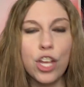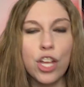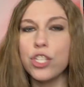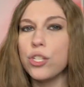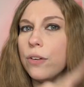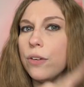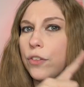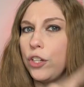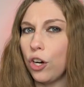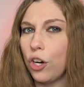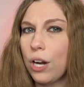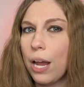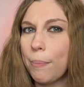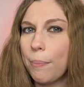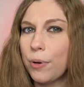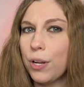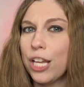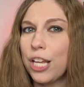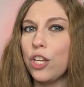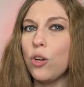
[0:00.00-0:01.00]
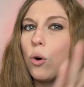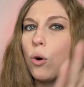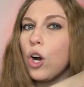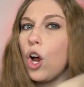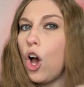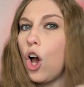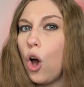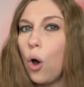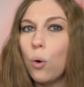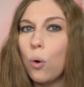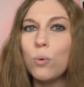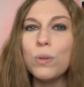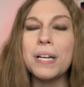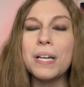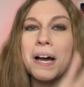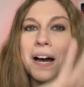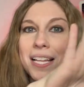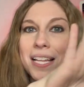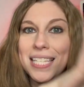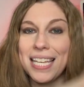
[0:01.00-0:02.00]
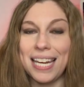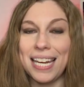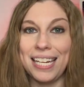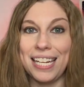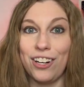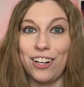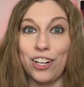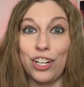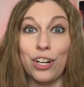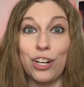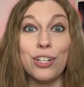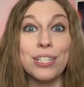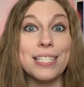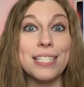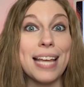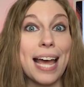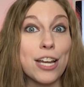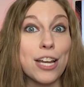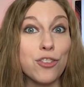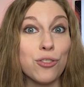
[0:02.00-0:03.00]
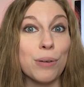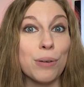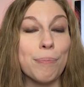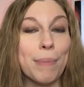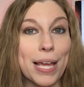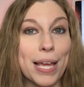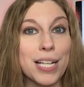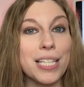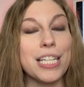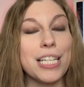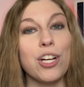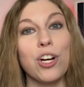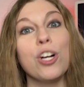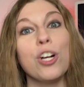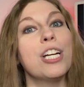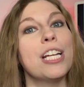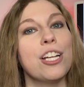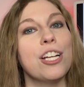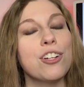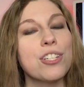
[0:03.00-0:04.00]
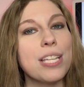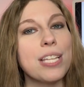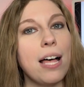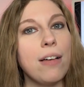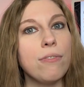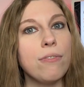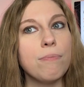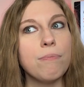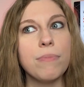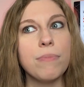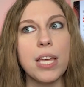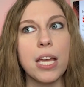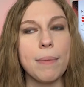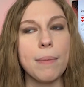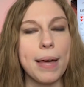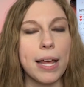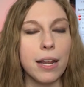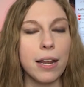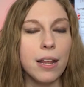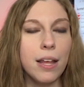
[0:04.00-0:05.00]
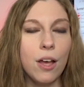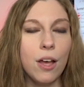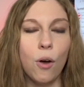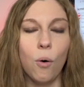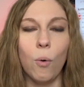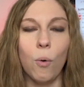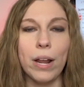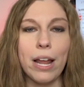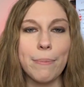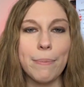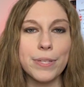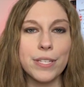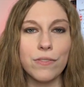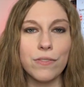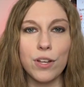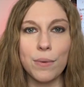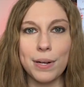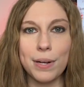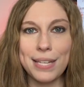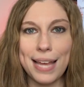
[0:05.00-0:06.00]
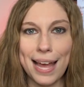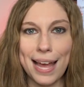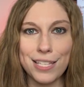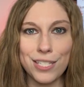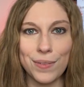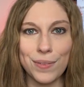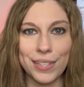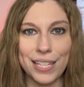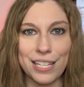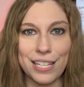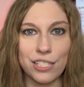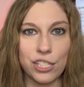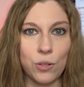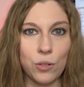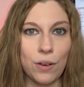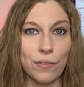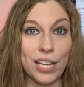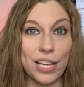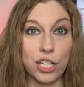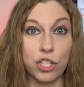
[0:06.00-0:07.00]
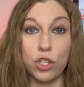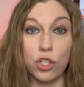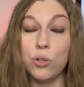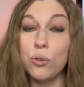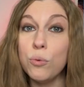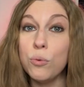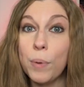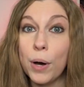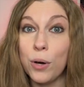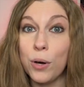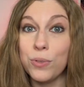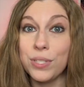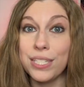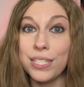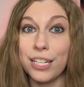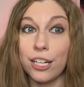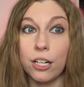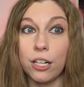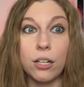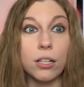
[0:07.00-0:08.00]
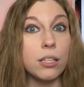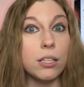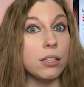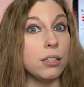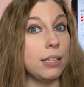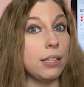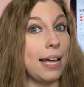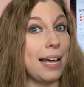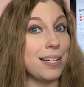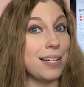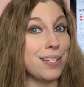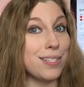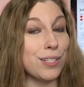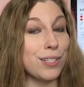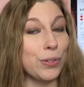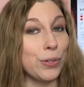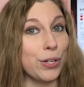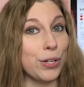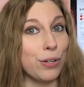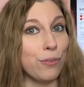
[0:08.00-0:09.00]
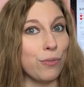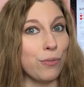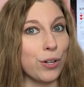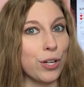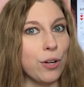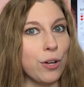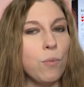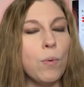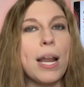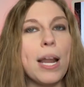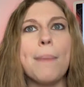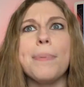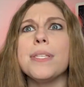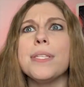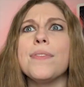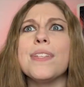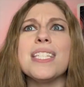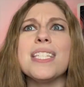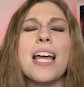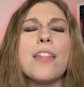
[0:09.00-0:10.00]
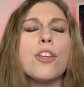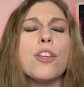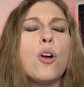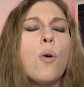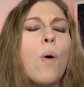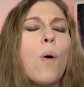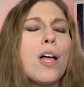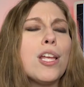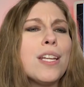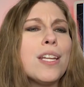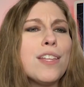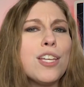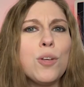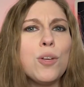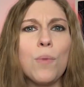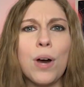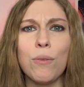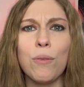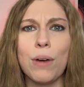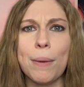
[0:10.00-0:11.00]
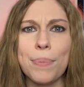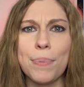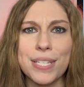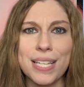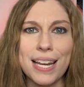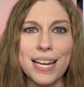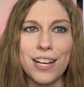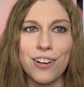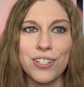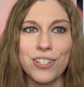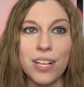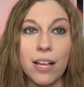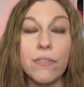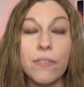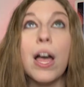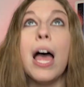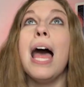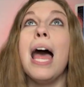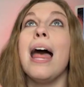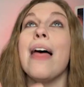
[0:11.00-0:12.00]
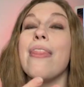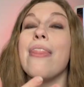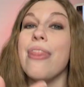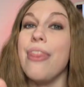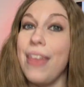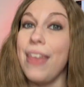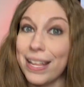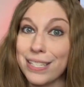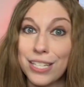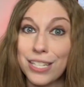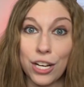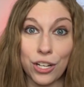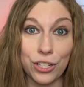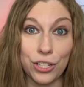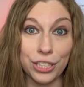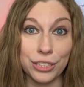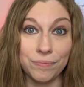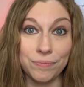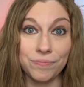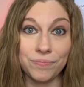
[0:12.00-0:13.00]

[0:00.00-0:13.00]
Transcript: So if you're not putting your own content in here, you're detrimentally hurting yourself. Think about it. What happens if nobody tags you in things and you have like two posts here? That doesn't look good for you. What happens if it's not the quality that you want representing yourself? That's not good.